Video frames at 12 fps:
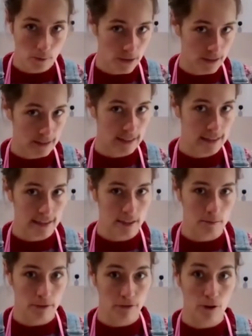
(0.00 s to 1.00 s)
not worked in
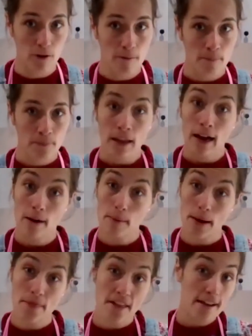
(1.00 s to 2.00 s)
Leeds before,
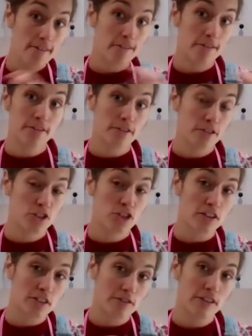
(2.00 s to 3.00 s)
and they've
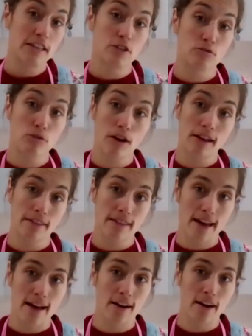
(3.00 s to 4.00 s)
just finished running
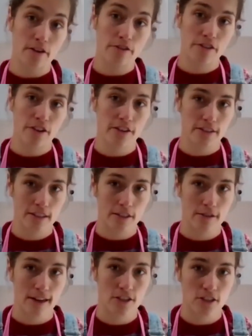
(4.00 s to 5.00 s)
their kind of first
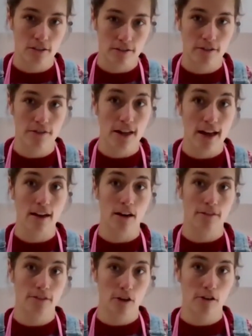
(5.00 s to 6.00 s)
iteration of their
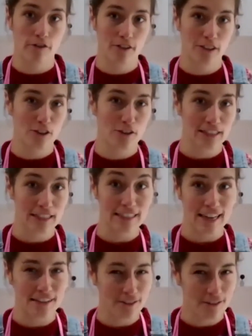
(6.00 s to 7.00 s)
Gloves Off. Because obviously
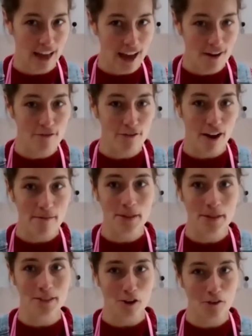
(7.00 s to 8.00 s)
intensive care
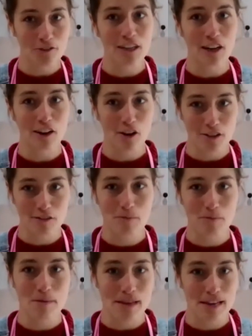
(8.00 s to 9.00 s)
environments, often a lot of
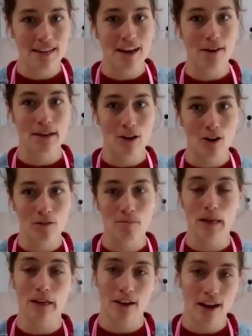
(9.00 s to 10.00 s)
PPE going on,
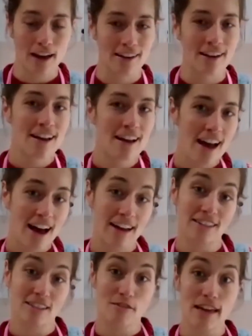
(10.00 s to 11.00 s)

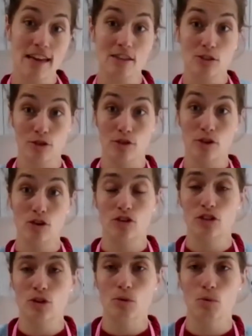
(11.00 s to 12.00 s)
and so they've sort of
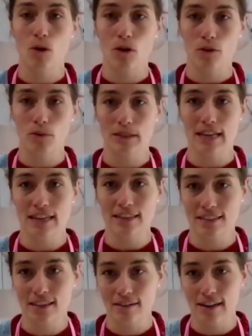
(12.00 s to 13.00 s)
looked at what was
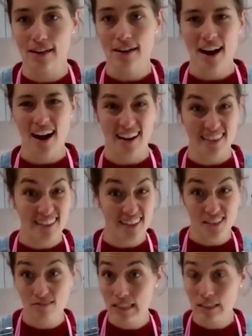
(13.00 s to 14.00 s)
necessary. And I think
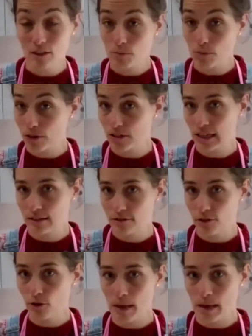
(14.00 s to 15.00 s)
that's a really good project
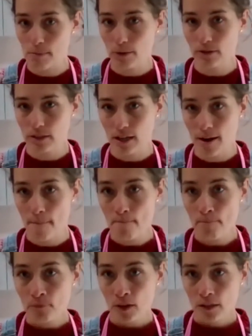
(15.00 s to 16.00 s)
for people to
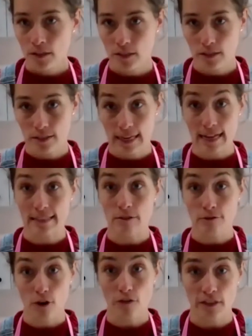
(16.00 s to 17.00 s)
get
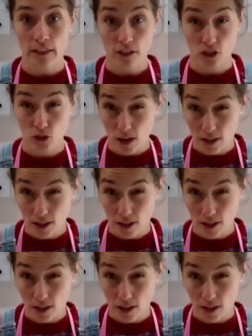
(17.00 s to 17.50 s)
involved in, because